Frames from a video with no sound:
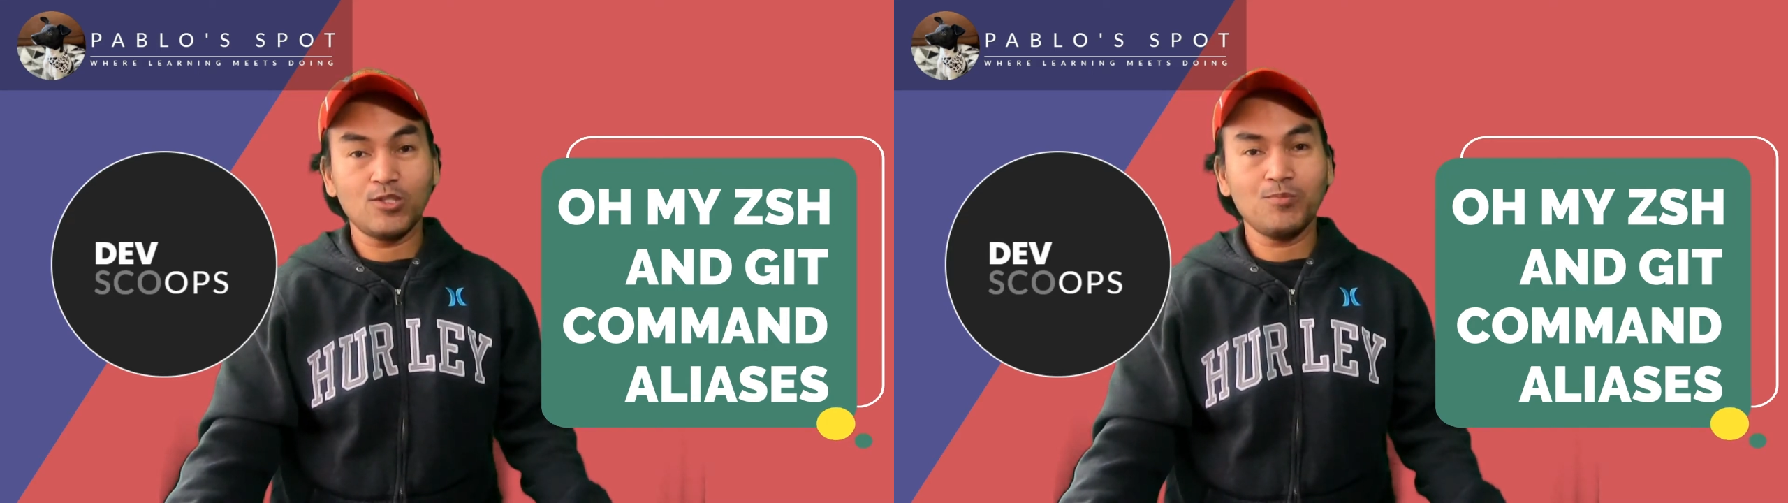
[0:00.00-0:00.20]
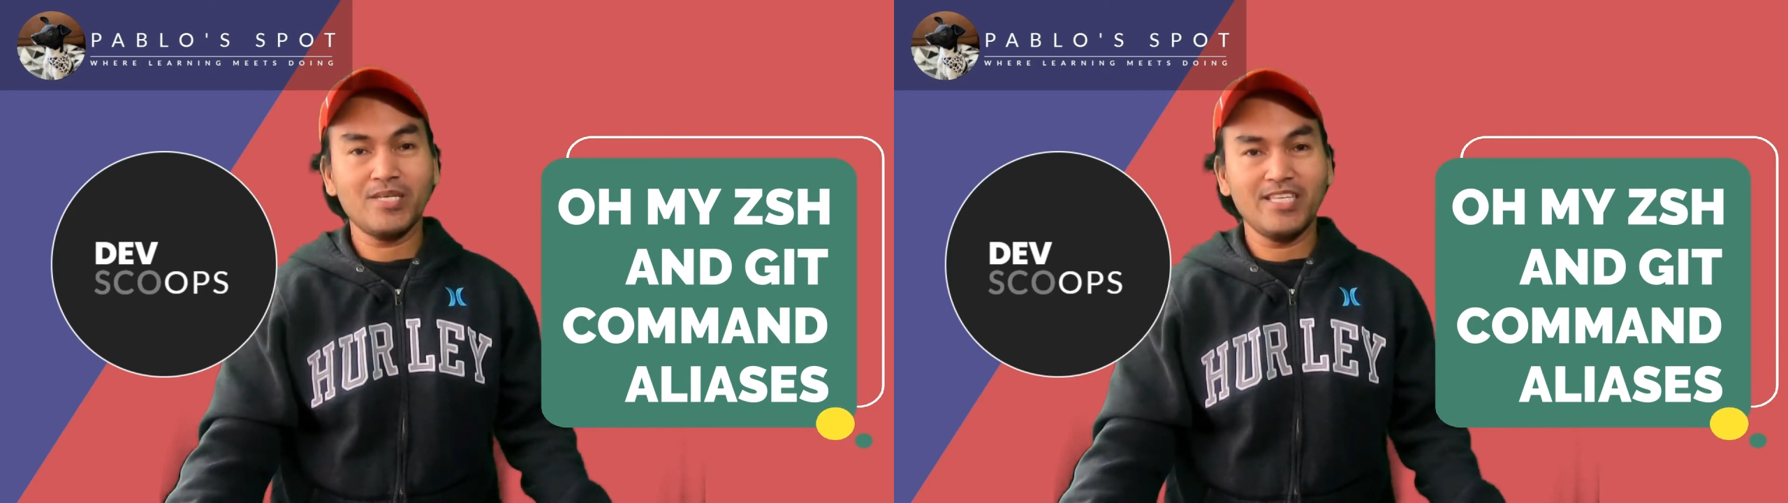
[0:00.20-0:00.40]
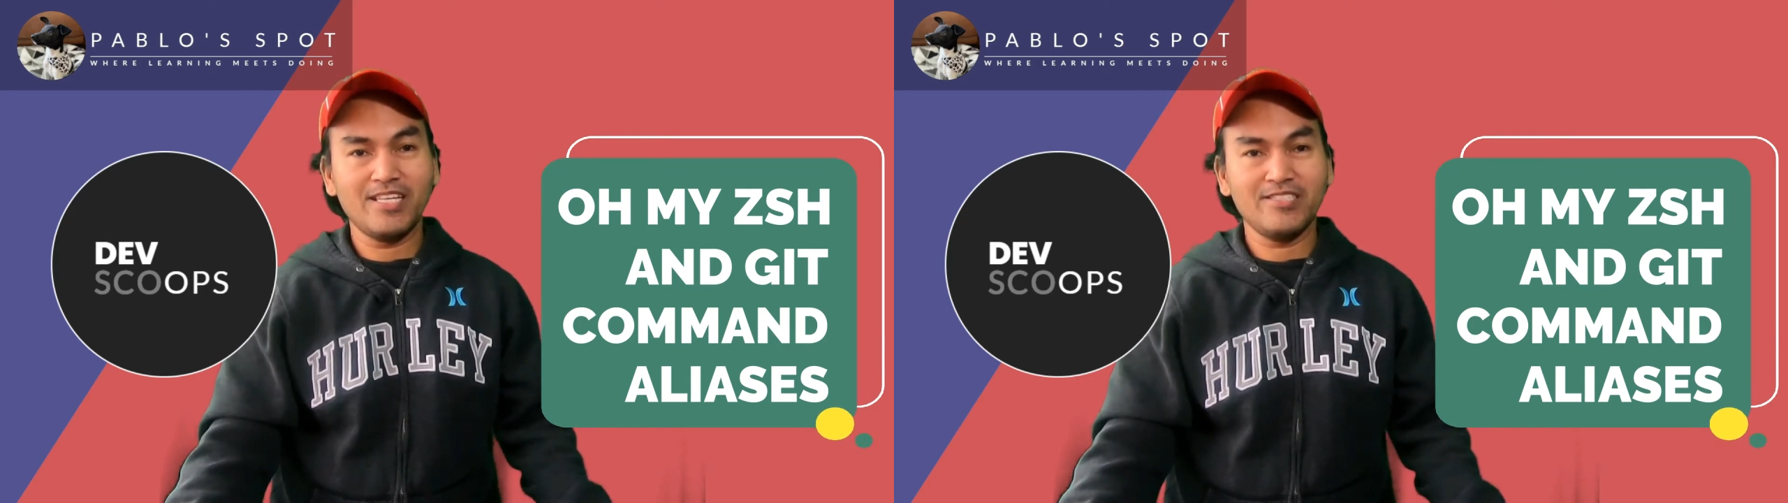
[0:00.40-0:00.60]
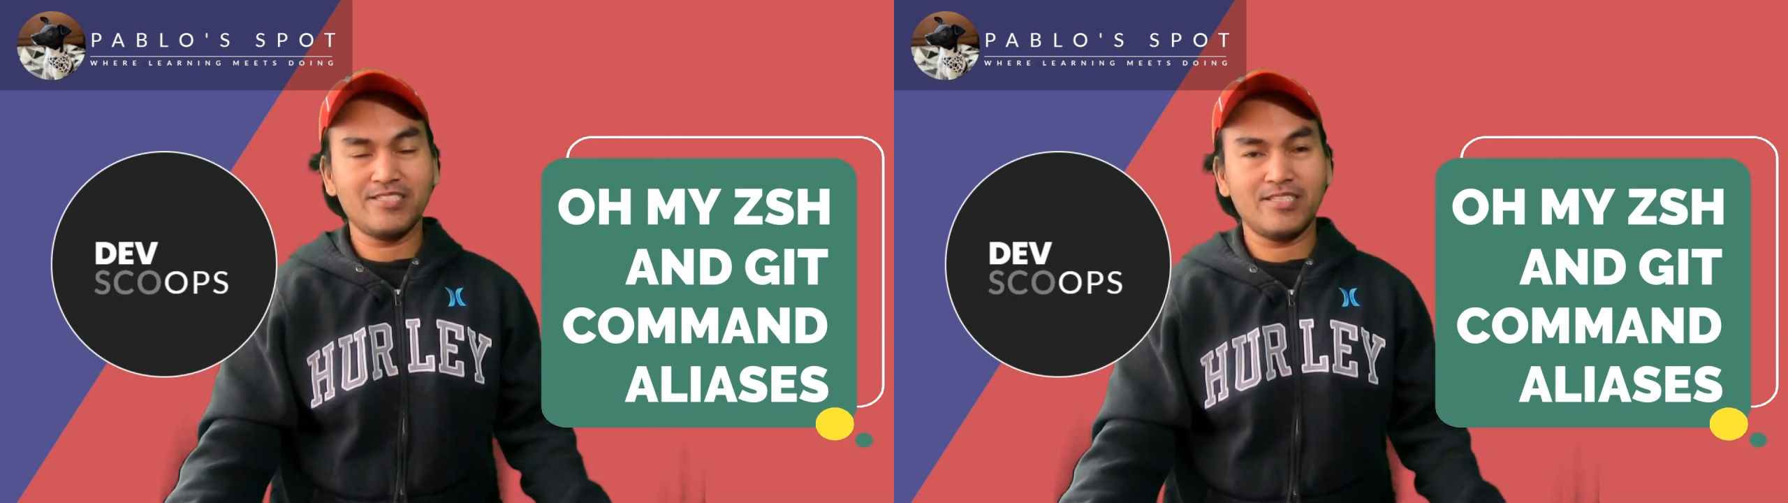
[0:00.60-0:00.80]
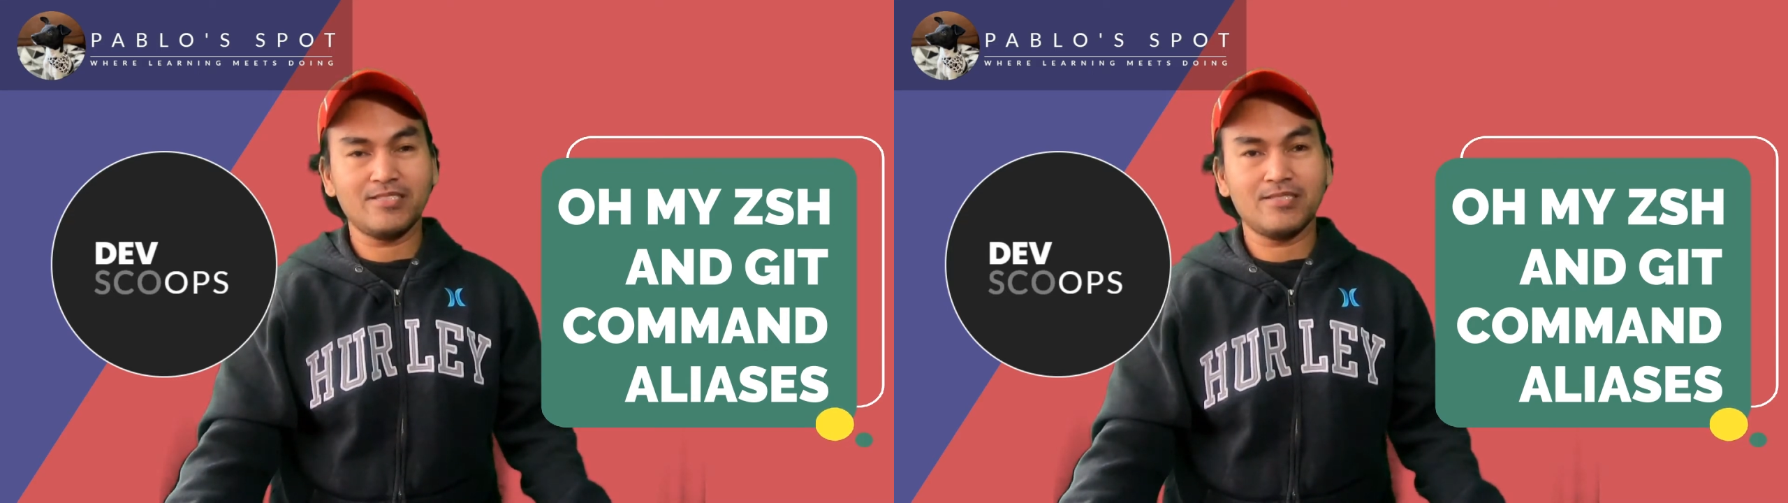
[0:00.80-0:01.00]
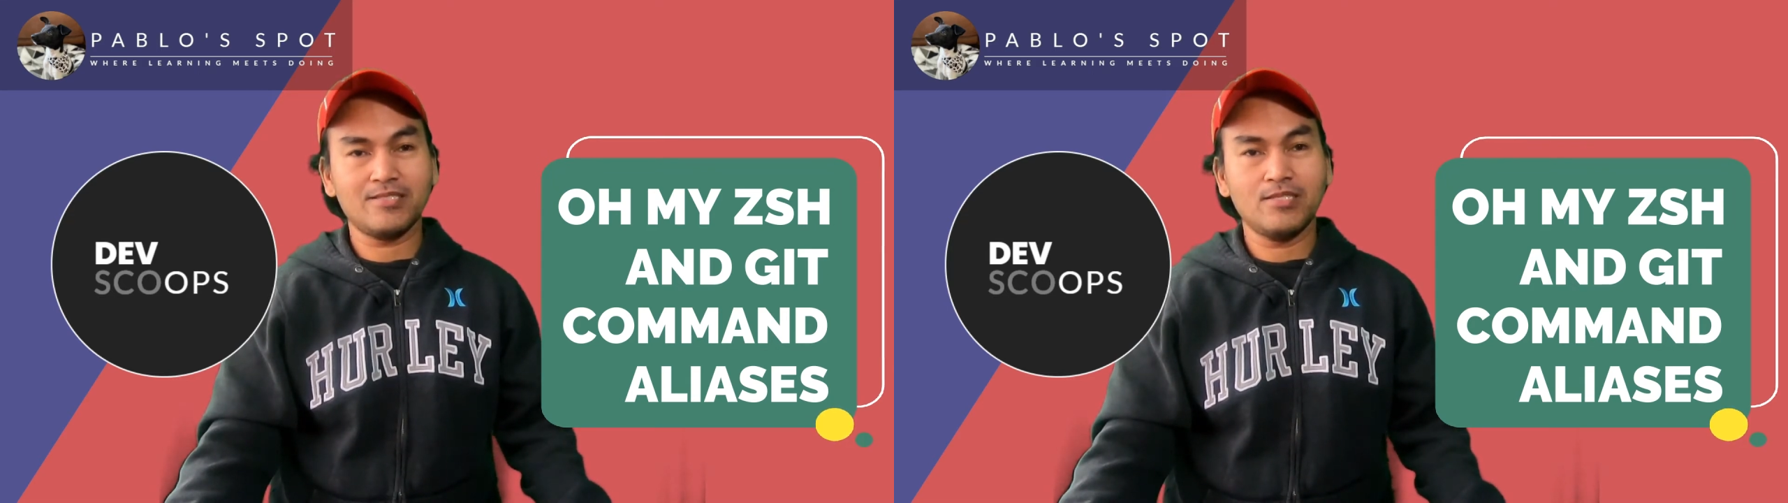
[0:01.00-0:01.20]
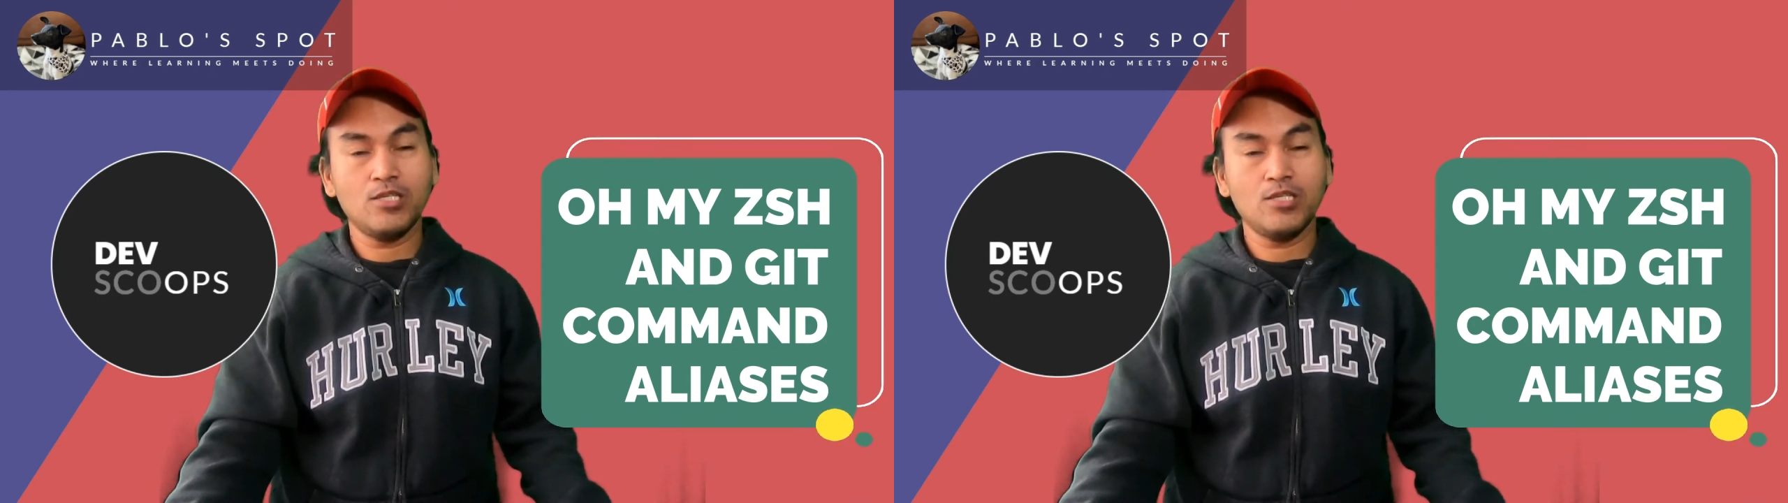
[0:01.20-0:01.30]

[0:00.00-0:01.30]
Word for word: command aliases.